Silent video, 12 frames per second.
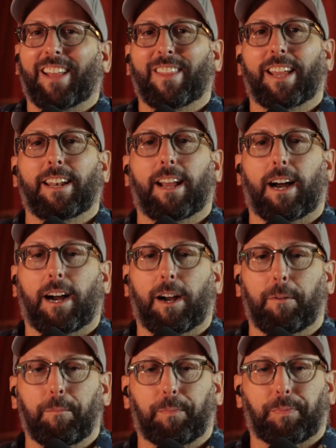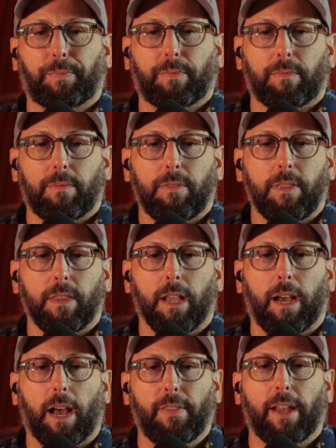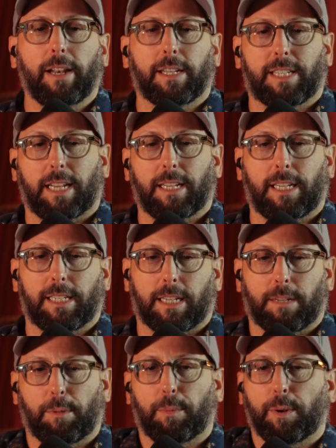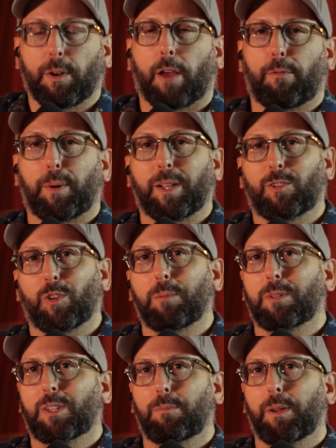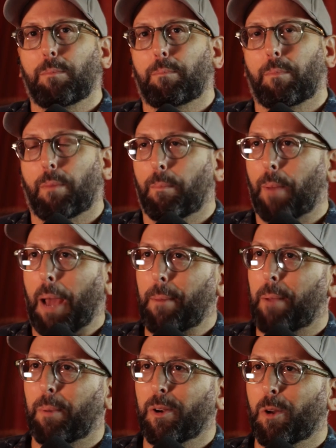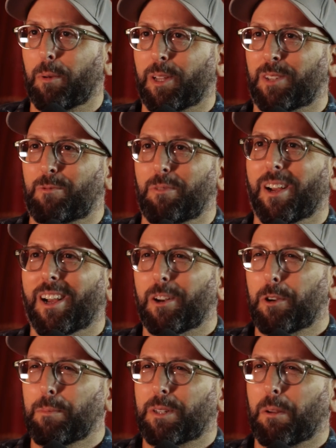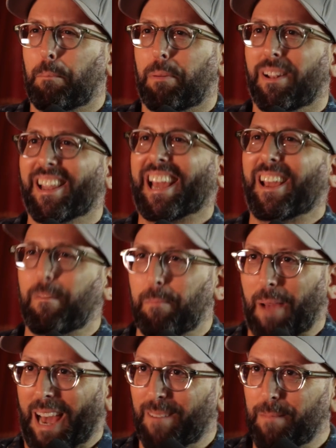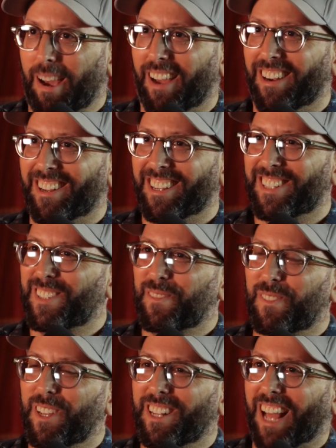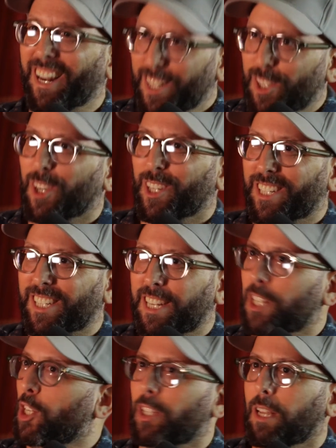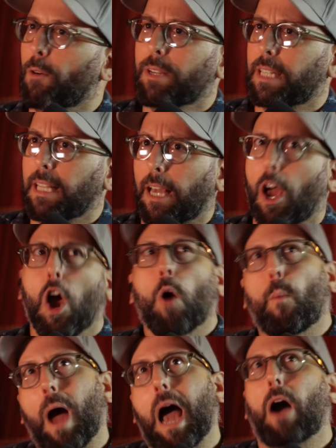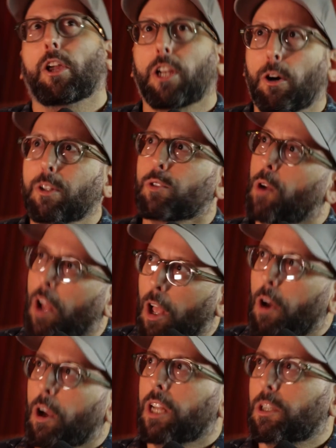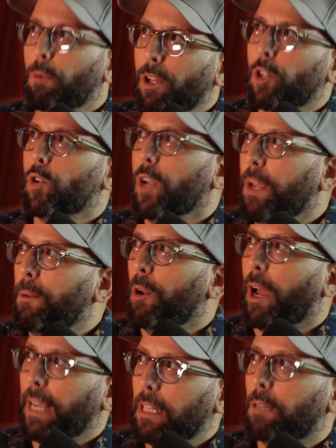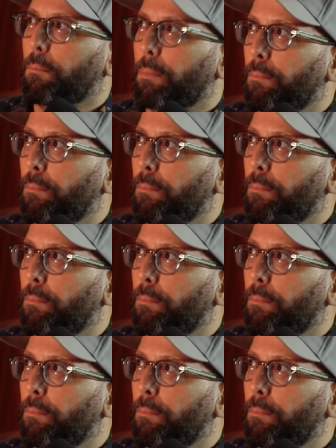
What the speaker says: And then he said something, everybody dreams to be Batman, but nobody dreams to play Batman. That is a good distinction, because they always say like, wow, you know, it's a real dream, you know, I get to